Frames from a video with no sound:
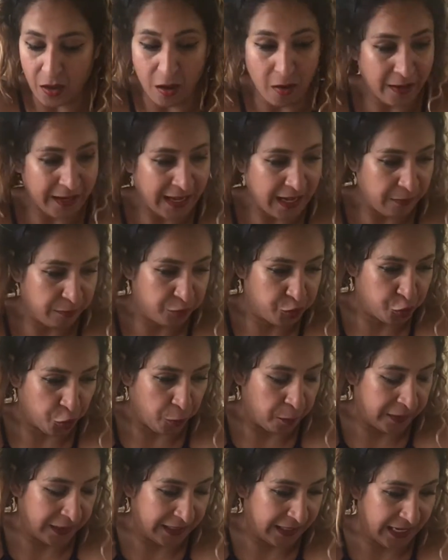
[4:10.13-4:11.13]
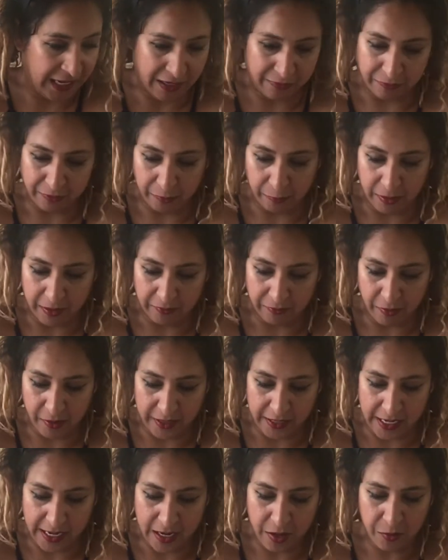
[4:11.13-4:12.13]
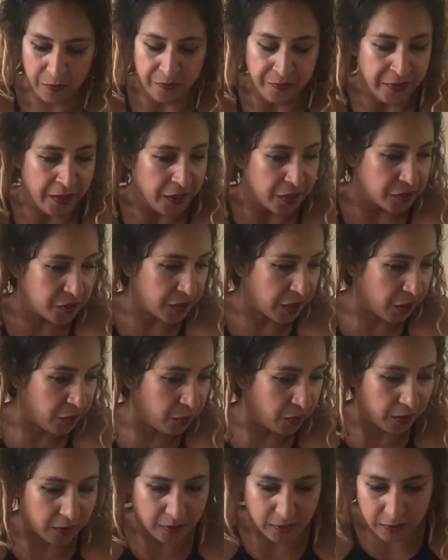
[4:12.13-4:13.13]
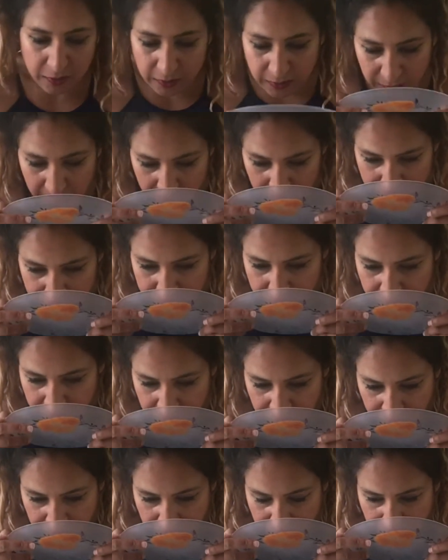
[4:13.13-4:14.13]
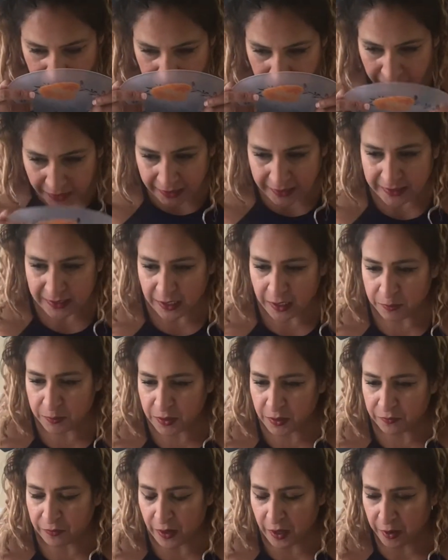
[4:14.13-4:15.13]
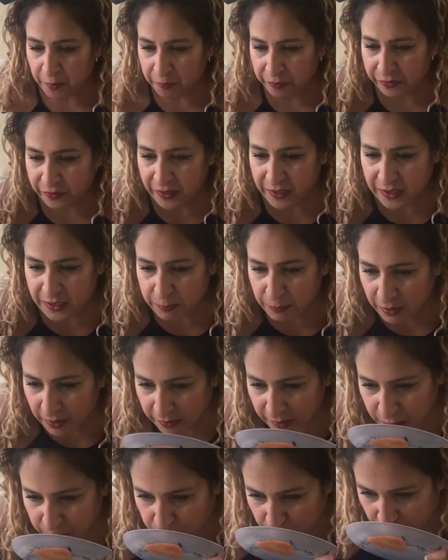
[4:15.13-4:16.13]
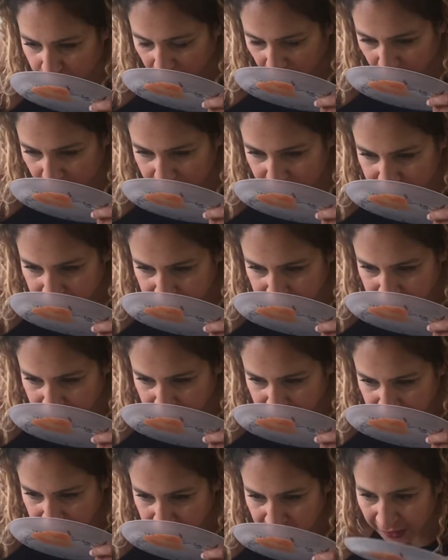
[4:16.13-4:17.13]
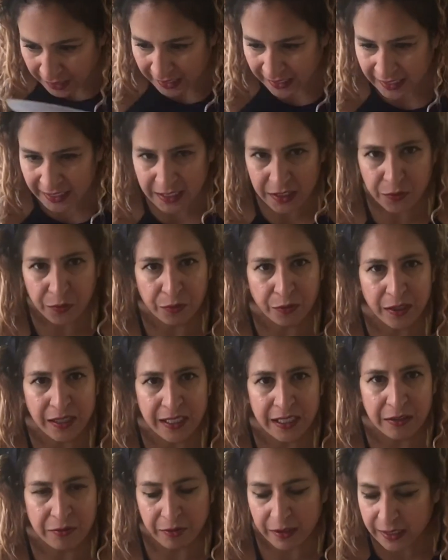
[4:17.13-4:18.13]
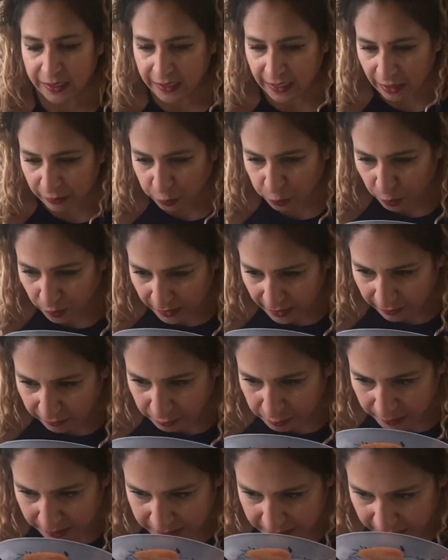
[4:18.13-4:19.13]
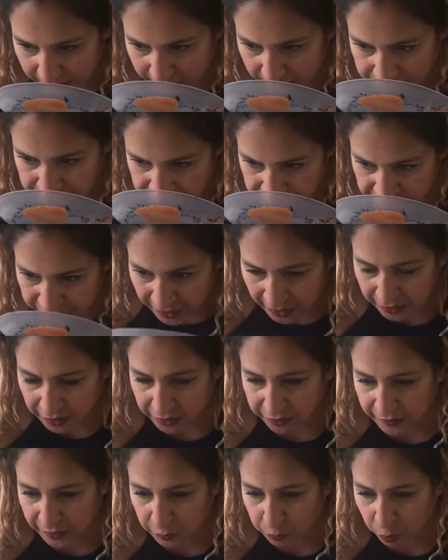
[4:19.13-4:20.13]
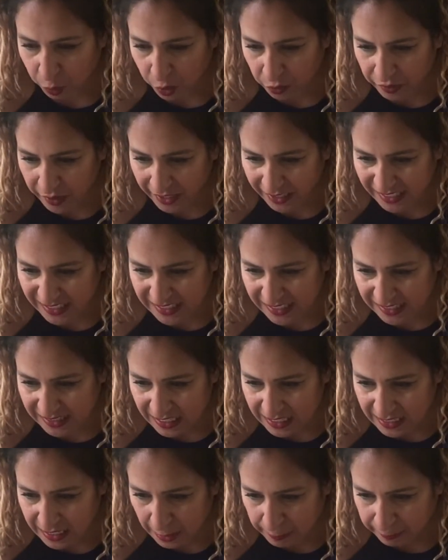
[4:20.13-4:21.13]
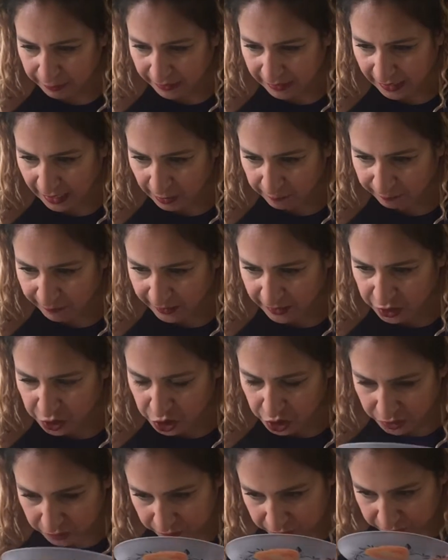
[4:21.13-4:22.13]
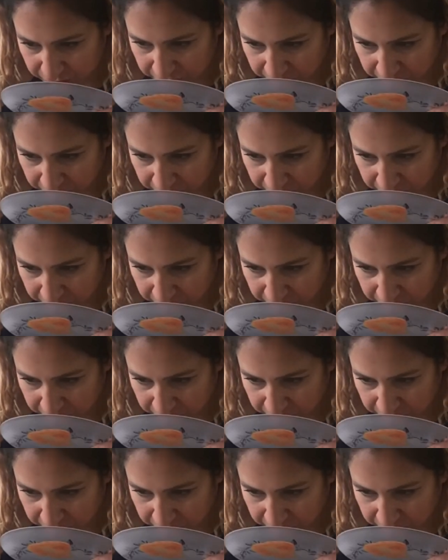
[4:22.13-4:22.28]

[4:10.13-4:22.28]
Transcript: I am dropping it everywhere right now. So in terms of the smell of this product, it is really quite aromatic, and I think what that is the Napa cabbage